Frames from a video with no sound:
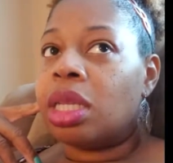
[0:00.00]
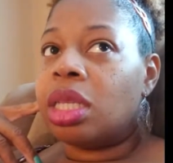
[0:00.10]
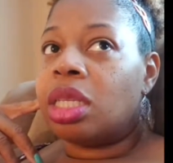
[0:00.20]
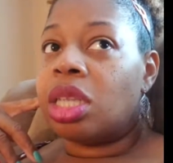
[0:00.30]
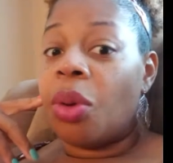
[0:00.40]

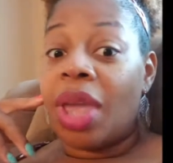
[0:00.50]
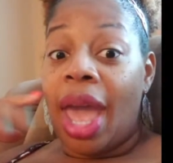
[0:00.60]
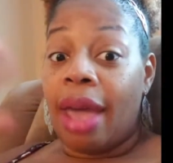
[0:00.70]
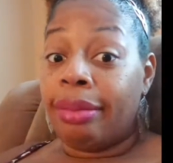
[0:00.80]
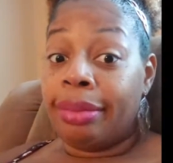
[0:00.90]
So
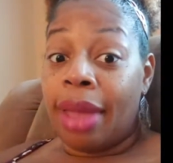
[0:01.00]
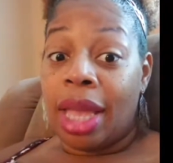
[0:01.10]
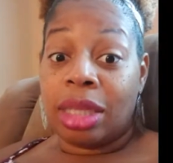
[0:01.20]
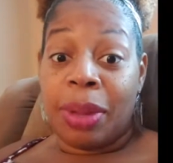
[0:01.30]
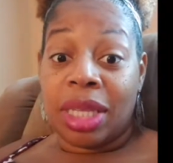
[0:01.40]
yeah,
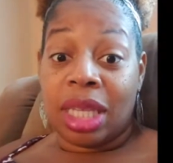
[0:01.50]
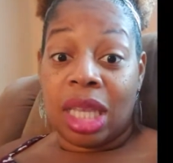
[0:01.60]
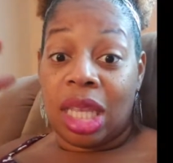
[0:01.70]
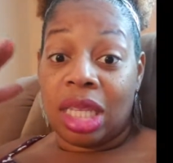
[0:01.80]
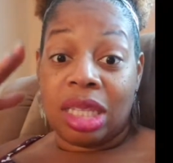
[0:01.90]
it's
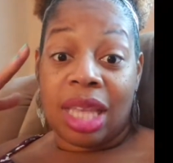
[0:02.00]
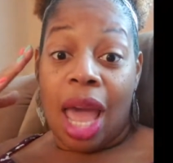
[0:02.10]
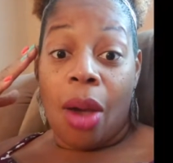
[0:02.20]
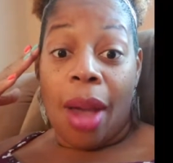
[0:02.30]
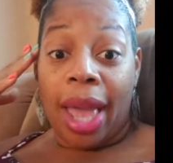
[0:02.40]
basically, this is
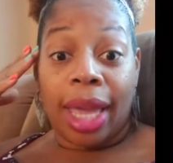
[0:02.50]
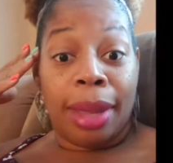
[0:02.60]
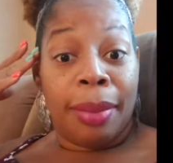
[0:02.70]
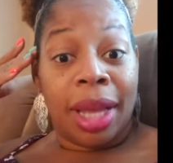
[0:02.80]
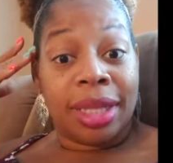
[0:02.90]
how I
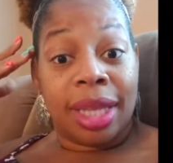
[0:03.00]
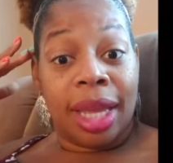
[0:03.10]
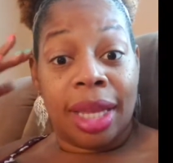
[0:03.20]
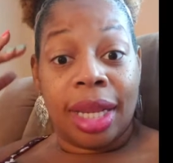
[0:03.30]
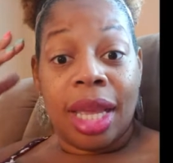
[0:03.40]
get my
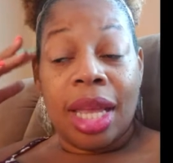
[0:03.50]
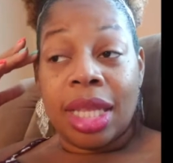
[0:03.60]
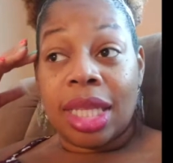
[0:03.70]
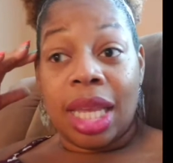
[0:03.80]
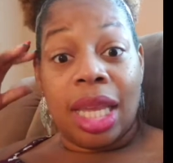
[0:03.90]
son
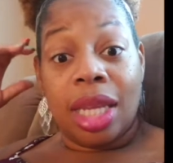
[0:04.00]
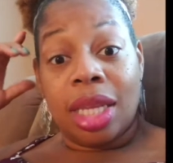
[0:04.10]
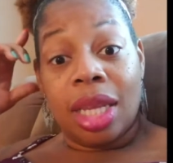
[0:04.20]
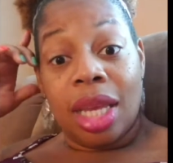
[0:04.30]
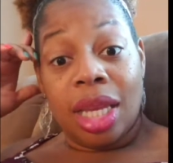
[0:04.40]
to
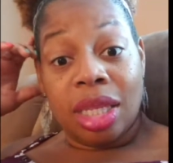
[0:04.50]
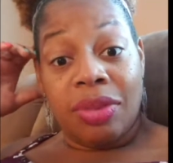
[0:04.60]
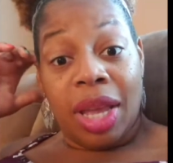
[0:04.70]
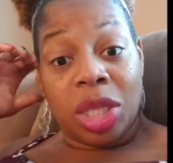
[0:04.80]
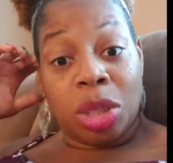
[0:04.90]
eat his
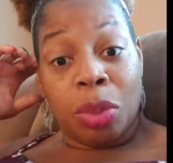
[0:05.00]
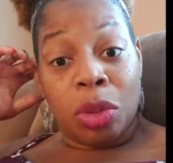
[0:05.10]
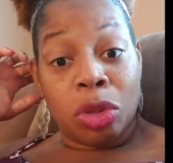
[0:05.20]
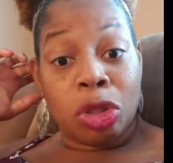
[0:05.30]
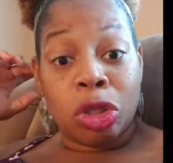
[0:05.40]

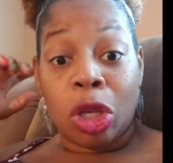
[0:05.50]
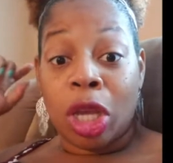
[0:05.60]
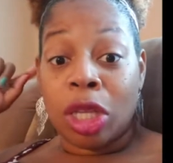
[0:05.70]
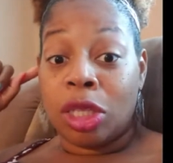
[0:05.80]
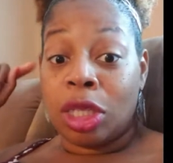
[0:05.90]
vegetables,
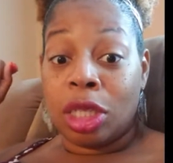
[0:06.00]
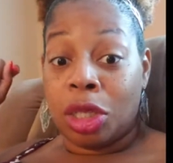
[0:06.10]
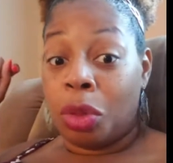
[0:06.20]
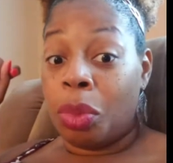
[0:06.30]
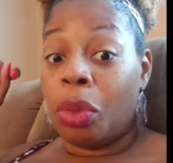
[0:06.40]
because this
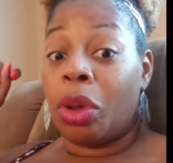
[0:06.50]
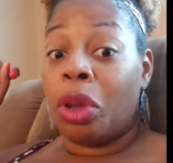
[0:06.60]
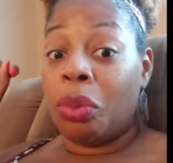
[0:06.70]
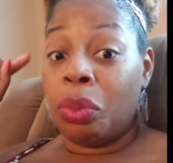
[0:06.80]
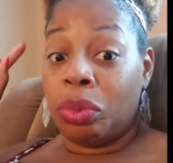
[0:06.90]
little
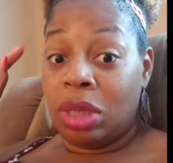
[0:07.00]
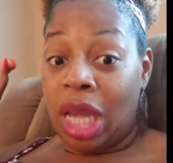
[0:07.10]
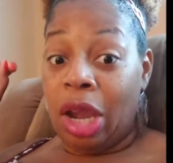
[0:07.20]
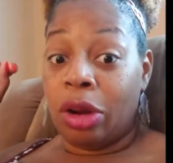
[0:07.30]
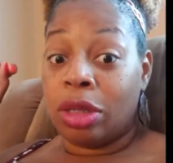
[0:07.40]
boy
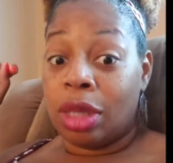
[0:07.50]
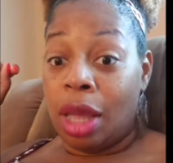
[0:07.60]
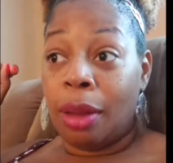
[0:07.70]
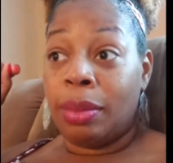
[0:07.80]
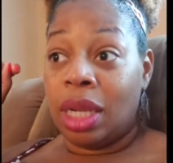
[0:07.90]
tears
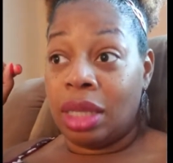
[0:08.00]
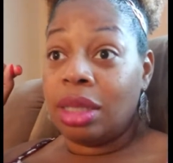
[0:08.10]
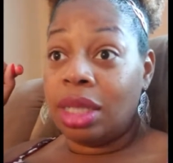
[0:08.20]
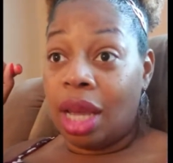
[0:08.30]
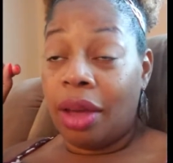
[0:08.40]
up this
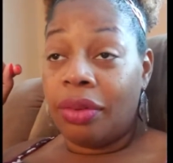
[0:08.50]
stuff.